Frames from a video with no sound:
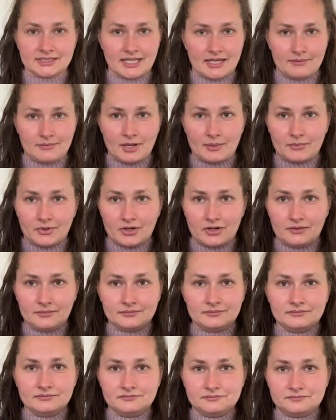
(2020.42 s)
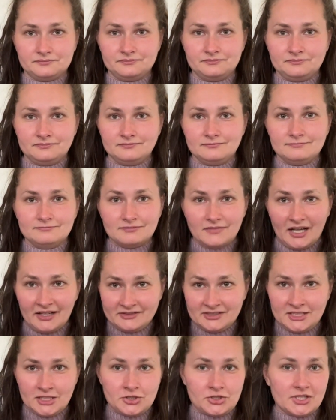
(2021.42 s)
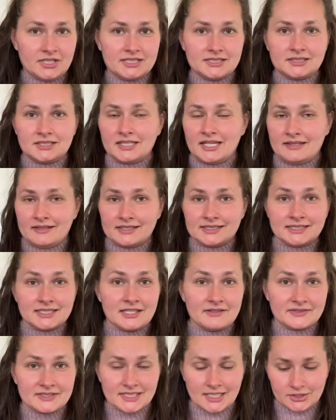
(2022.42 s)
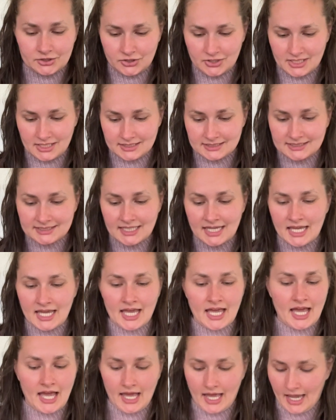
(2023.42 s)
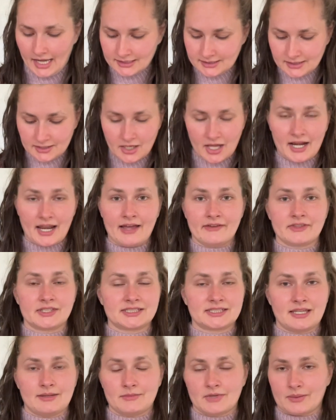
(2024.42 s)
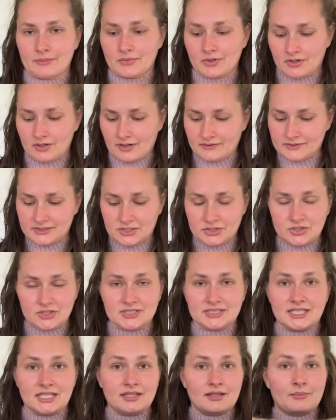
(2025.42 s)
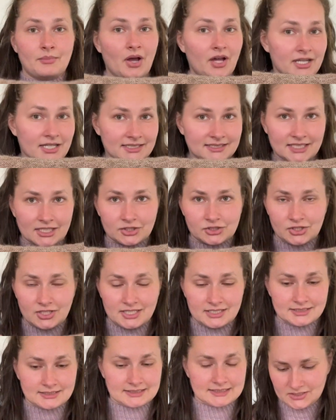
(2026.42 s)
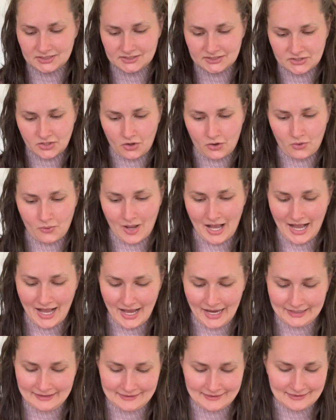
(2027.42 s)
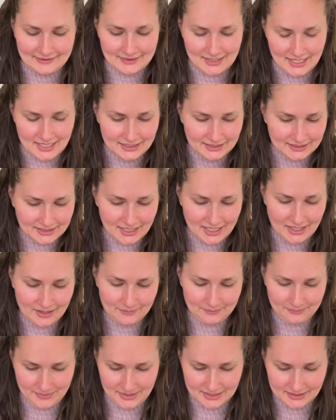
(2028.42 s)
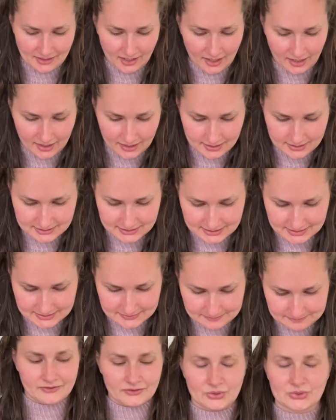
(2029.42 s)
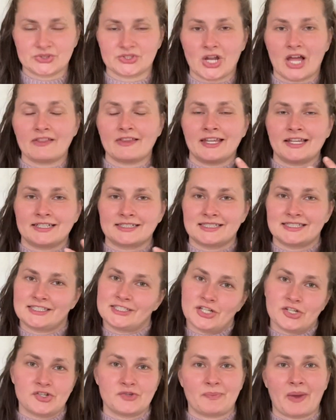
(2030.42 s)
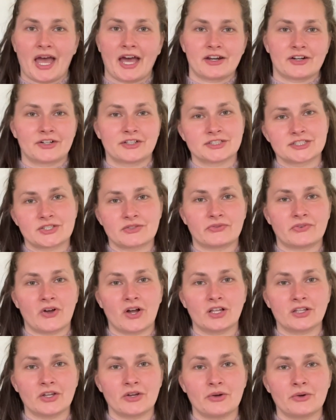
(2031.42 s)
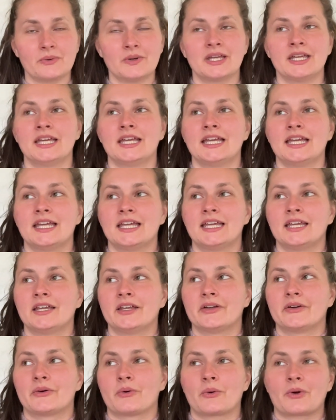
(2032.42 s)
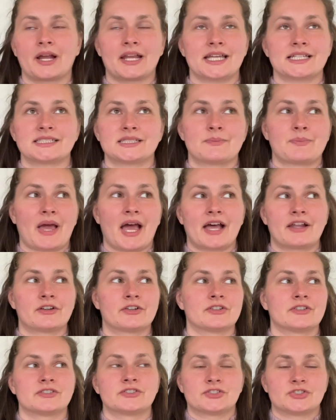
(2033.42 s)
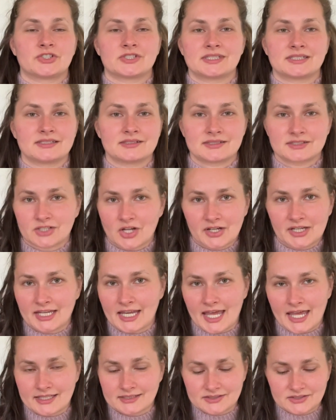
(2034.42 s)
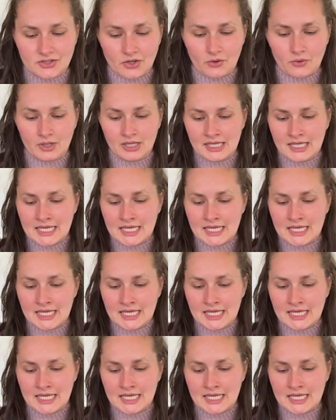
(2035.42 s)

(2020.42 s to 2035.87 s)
number of stitches in the sleeve sections. I did not have the same number of stitches in the body sections. So I think because there's not like a stitch pattern to follow, or I guess the pattern is just stockinette. So